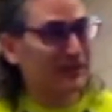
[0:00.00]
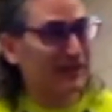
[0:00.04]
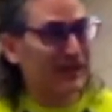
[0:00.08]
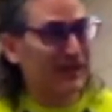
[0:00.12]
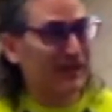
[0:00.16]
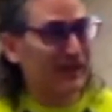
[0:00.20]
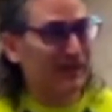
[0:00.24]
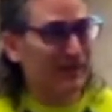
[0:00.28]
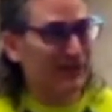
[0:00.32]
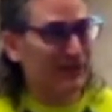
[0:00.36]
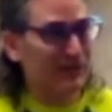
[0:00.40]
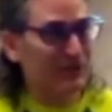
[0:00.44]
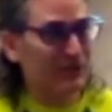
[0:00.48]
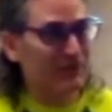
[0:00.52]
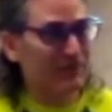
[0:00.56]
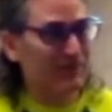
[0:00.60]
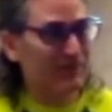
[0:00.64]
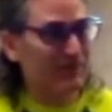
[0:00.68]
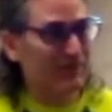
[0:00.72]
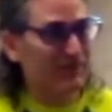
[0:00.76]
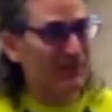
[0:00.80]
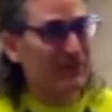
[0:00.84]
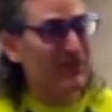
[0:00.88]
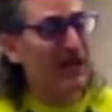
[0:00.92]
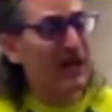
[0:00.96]
damage,
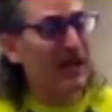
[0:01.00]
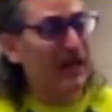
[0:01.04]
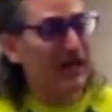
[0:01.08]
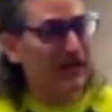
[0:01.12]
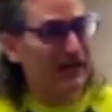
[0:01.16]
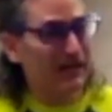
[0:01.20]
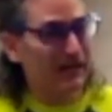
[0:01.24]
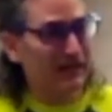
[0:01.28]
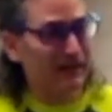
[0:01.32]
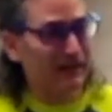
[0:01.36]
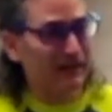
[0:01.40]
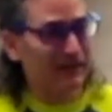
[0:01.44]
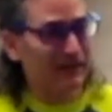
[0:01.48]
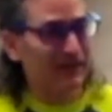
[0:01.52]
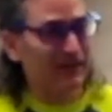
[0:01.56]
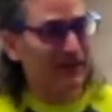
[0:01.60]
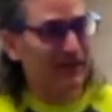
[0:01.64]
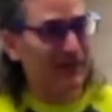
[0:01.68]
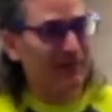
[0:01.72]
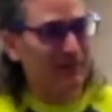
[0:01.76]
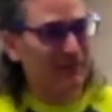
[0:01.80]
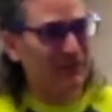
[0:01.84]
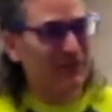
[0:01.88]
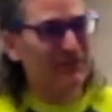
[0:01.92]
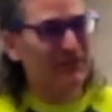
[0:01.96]
tanning,
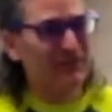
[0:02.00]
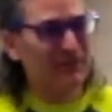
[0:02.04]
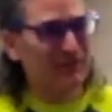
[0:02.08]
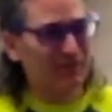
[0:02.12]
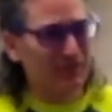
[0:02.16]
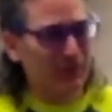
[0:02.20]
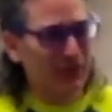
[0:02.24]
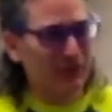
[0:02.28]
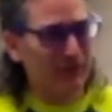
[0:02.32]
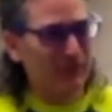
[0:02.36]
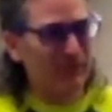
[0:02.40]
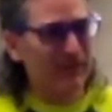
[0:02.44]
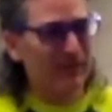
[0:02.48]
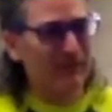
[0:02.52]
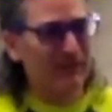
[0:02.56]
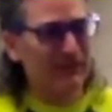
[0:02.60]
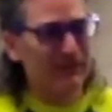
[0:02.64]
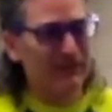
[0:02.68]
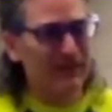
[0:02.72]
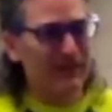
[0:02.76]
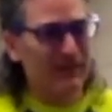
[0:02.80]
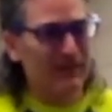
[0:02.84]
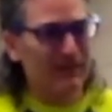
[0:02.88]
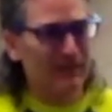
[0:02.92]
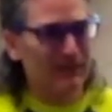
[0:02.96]
but still permanently
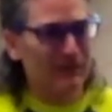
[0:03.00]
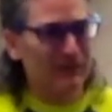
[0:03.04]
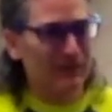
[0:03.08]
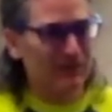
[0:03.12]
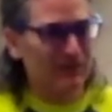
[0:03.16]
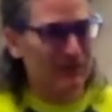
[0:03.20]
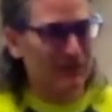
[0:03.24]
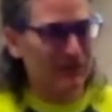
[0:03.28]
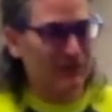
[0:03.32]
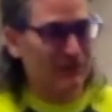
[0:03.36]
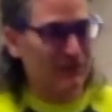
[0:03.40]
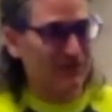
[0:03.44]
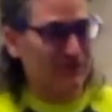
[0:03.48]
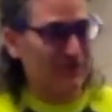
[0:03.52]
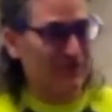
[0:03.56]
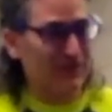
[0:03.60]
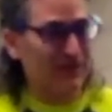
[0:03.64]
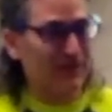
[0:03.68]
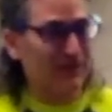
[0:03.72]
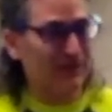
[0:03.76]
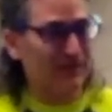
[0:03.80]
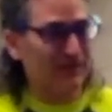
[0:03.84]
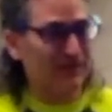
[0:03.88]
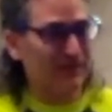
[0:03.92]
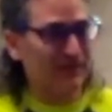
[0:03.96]
damages your
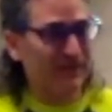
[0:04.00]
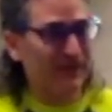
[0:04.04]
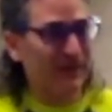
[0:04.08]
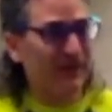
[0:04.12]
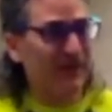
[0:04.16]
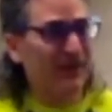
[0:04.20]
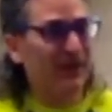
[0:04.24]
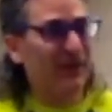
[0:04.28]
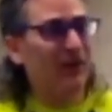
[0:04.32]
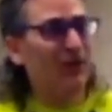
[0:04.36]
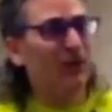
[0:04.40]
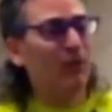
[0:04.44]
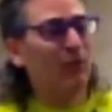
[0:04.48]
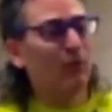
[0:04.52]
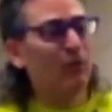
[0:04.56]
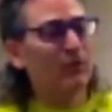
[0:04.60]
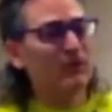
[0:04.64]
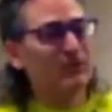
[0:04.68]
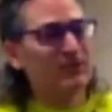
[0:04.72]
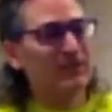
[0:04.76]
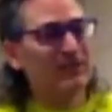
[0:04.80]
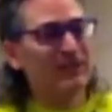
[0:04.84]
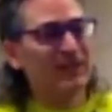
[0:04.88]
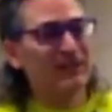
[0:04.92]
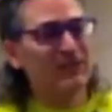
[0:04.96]
skin.
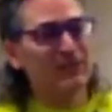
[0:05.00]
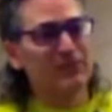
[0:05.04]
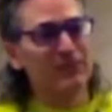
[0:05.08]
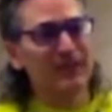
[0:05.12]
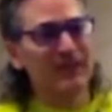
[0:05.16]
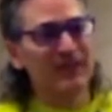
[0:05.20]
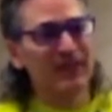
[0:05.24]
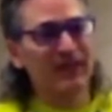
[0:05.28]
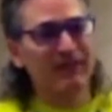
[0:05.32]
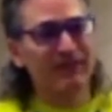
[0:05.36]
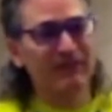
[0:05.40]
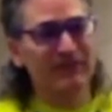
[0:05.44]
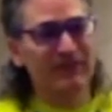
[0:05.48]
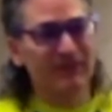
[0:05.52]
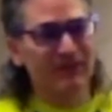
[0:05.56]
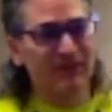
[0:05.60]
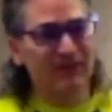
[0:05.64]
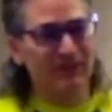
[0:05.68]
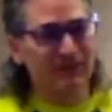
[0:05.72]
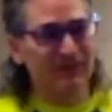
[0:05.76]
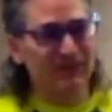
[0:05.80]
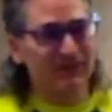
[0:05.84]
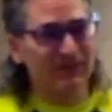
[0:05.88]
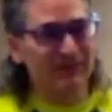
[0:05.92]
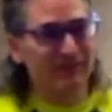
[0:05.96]
What's the SPF deal
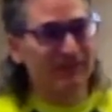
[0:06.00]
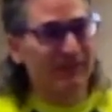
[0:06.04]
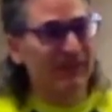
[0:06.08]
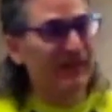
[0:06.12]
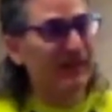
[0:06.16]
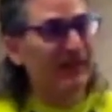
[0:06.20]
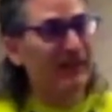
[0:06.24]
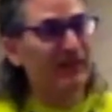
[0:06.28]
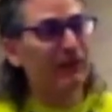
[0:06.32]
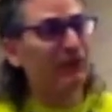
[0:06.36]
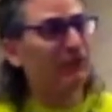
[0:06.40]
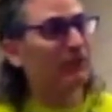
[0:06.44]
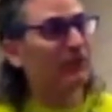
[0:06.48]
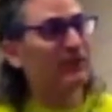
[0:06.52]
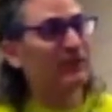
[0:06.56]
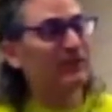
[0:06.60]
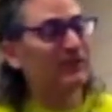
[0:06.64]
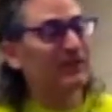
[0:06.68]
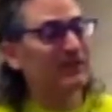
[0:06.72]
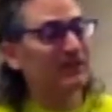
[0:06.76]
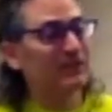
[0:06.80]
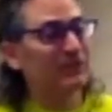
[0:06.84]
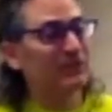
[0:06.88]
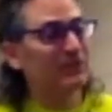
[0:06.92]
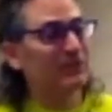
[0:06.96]
with? It only
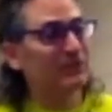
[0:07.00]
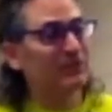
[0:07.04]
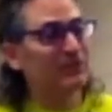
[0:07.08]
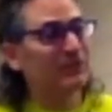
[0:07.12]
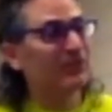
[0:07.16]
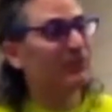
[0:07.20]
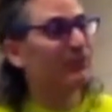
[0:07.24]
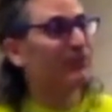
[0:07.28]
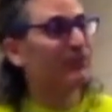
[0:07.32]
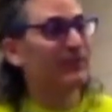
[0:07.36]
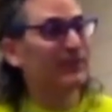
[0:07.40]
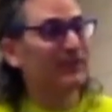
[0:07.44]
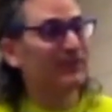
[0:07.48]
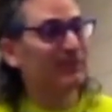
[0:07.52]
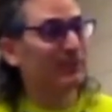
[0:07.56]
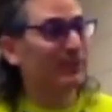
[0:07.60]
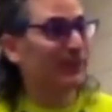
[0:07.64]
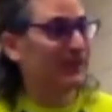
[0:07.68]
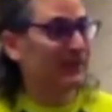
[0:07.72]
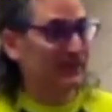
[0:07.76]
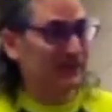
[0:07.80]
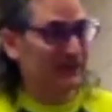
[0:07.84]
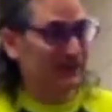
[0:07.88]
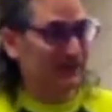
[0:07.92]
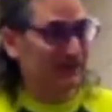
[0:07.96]
deals with
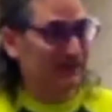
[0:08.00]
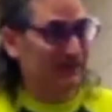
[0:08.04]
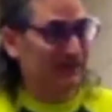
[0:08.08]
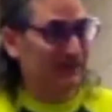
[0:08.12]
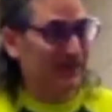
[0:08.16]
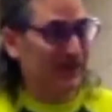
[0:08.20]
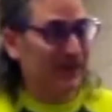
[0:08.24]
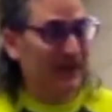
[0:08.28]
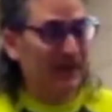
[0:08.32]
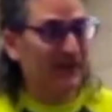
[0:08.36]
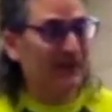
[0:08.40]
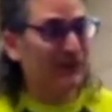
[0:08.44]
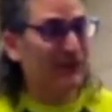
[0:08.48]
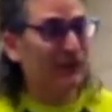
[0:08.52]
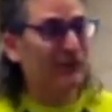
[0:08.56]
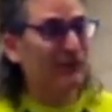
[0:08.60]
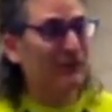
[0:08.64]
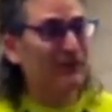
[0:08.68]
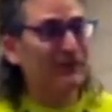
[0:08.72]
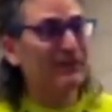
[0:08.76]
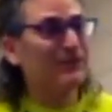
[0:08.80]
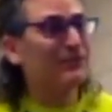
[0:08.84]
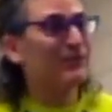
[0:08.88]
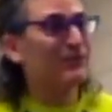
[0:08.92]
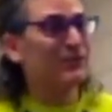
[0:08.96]
UVB. There
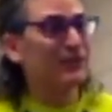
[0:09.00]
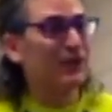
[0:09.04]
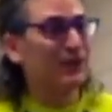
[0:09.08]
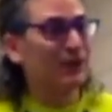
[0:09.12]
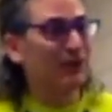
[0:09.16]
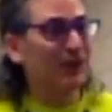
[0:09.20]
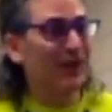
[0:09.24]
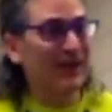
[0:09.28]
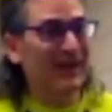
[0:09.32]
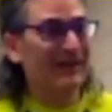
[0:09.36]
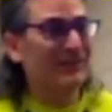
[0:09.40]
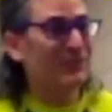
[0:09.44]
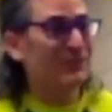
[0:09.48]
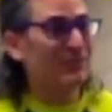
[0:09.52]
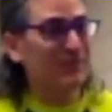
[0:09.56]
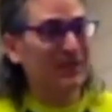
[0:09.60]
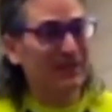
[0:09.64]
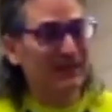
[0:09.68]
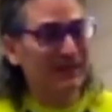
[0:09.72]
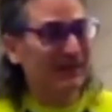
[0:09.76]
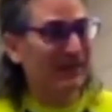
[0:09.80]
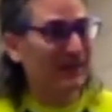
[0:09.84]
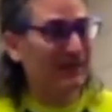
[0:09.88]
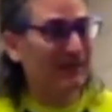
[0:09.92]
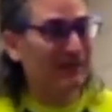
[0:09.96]
is no
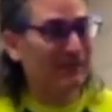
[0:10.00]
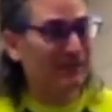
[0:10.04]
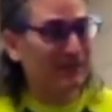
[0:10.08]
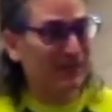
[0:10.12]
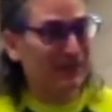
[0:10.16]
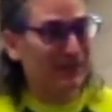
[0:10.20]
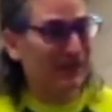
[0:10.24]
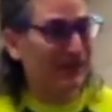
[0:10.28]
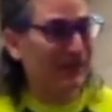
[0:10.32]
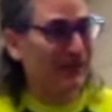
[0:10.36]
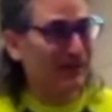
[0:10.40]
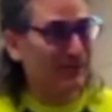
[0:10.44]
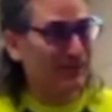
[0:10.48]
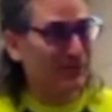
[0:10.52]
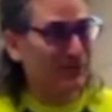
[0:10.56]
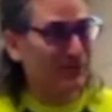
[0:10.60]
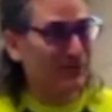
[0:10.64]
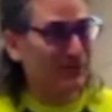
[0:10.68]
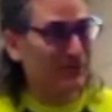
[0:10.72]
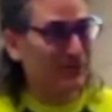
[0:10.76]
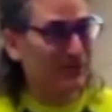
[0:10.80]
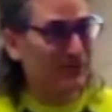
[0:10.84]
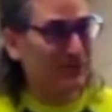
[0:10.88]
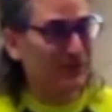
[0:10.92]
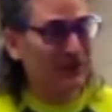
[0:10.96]
SPF when it comes to
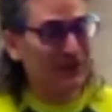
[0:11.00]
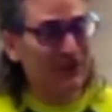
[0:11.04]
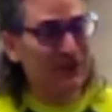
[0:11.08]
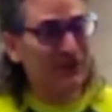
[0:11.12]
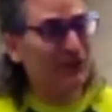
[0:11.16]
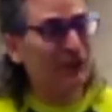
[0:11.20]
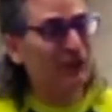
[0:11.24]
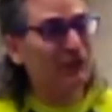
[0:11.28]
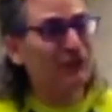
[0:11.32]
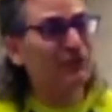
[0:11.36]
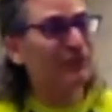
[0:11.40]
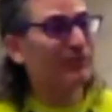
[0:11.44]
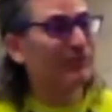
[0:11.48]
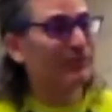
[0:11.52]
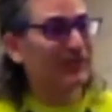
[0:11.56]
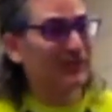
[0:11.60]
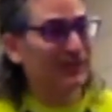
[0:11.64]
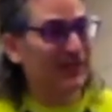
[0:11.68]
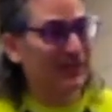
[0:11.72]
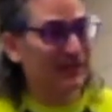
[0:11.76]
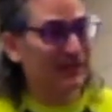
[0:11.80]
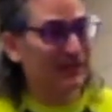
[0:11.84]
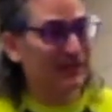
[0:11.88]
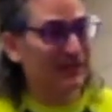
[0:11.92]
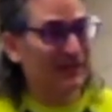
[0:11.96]

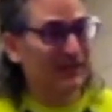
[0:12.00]
UVA.